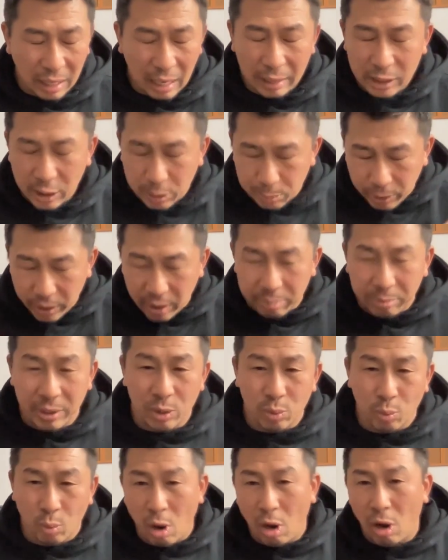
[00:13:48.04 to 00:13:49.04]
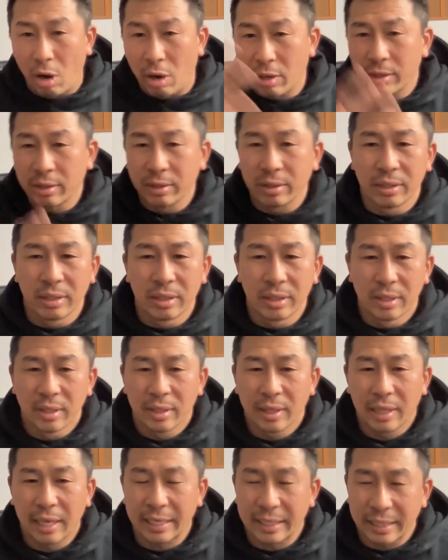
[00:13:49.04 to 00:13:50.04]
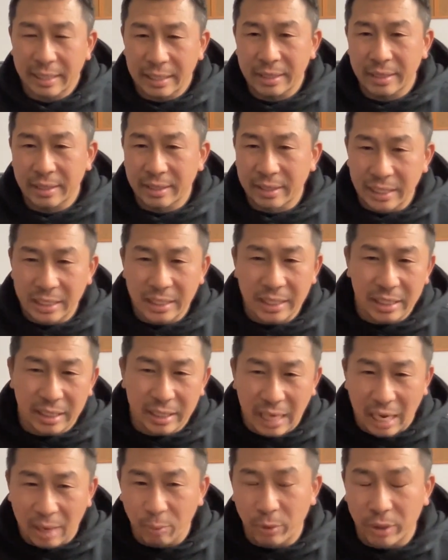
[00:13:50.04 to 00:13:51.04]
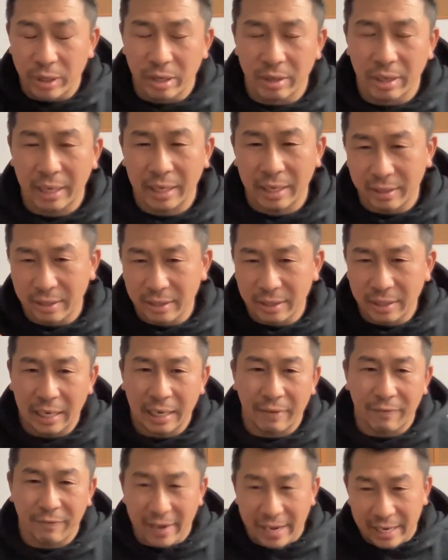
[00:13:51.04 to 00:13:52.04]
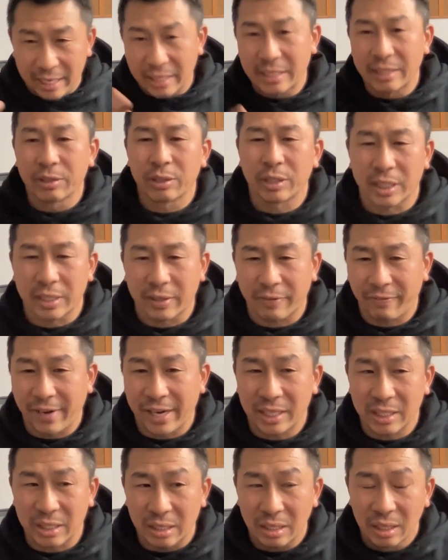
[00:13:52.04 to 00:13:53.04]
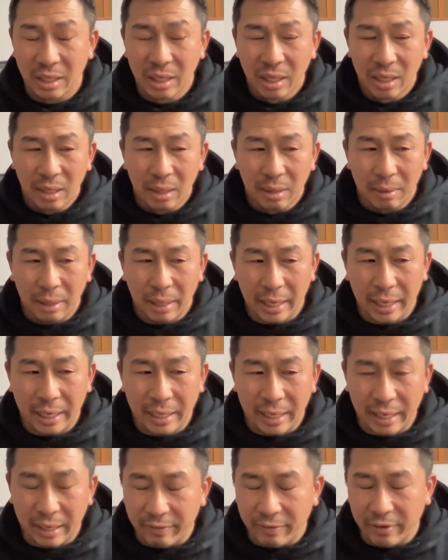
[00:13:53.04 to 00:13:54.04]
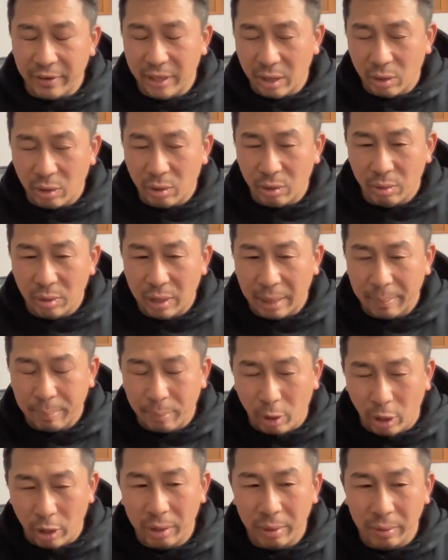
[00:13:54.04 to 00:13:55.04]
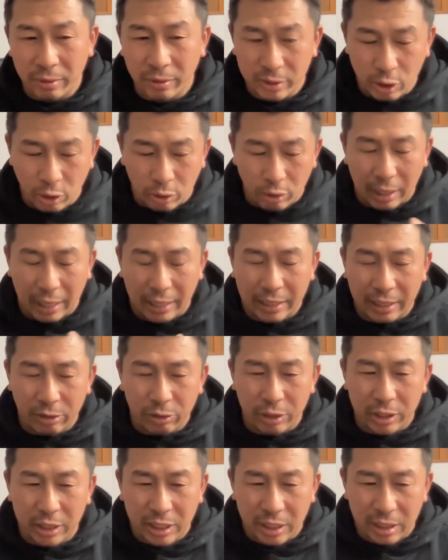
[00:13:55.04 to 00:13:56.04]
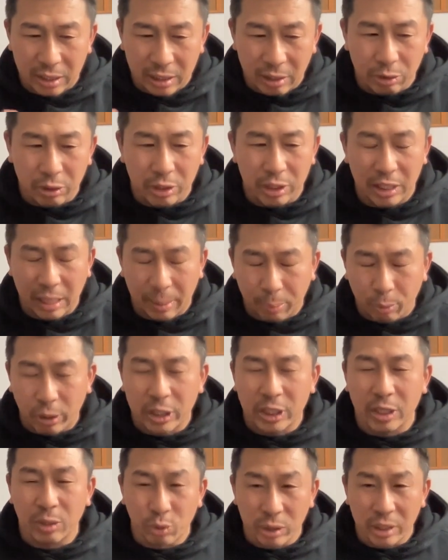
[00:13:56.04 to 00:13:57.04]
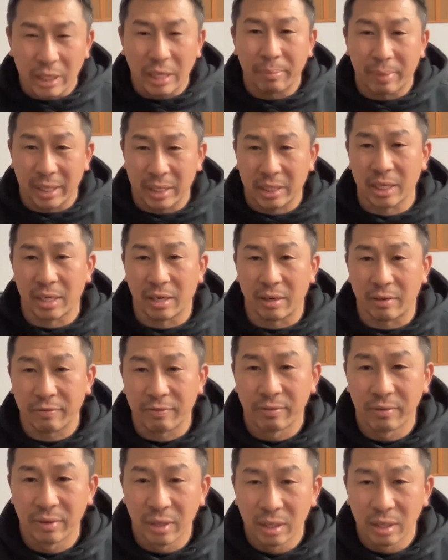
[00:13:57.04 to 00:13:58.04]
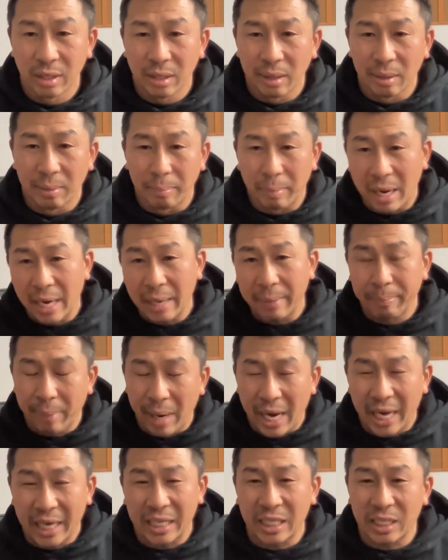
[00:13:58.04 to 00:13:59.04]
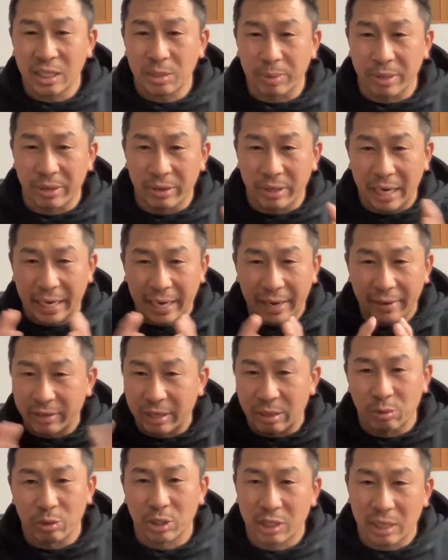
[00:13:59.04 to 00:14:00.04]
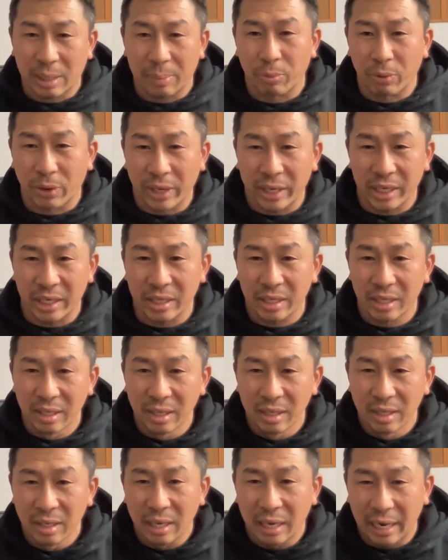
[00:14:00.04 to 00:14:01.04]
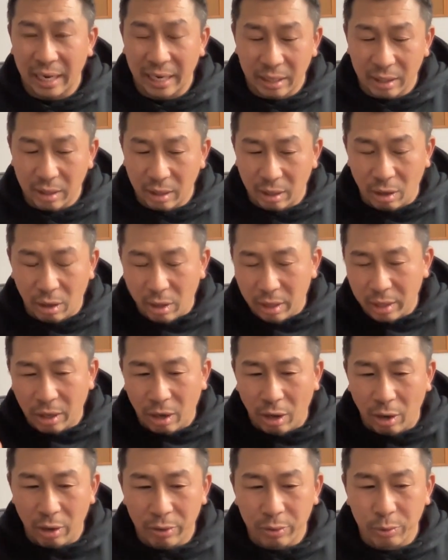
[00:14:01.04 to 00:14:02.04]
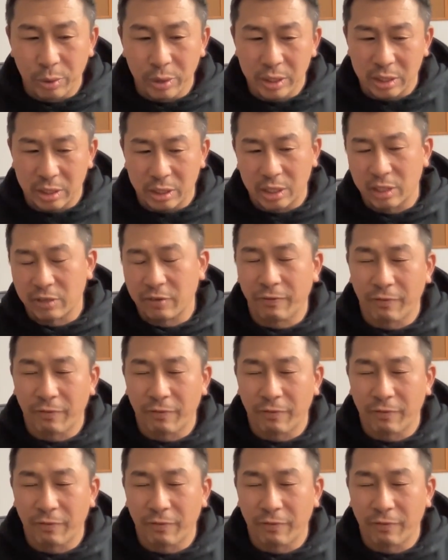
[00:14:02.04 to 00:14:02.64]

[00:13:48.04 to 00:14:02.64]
just put up this wall, like this is not real, like this is a fantasy. And even though like there was a separation within myself, mind, body, spirit, like everything was separated, and all it was is just